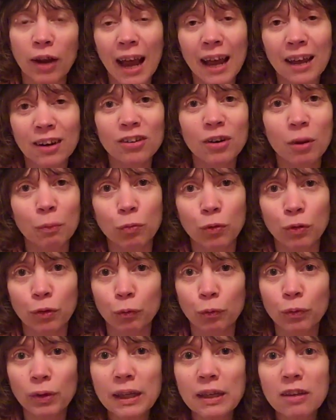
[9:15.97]
I ended up with a
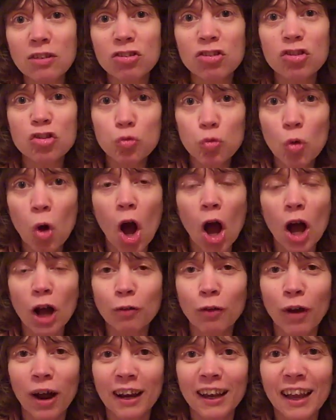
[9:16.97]
really
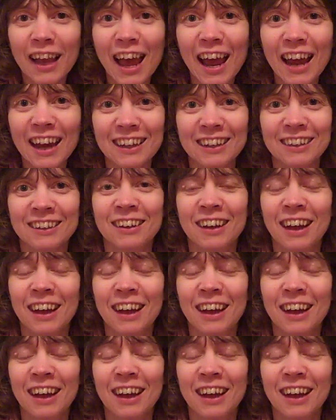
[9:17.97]
strong right leg